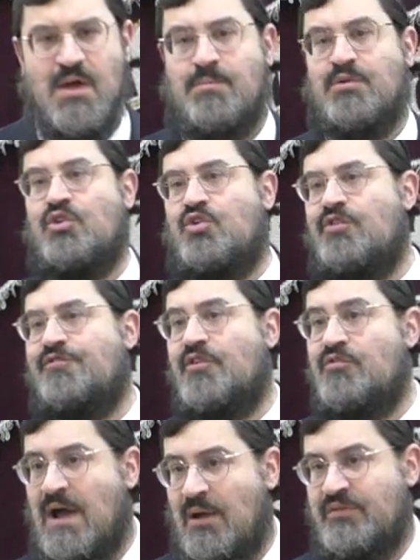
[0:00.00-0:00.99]
But the guf
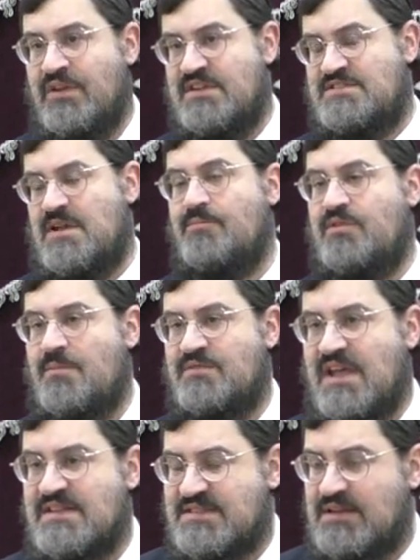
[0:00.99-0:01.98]
around it sometimes
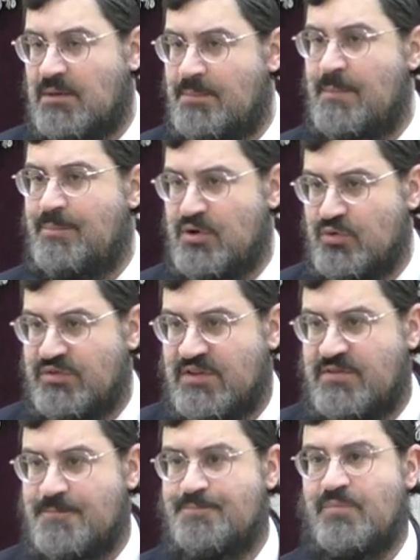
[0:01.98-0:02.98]
gets a little bit polluted.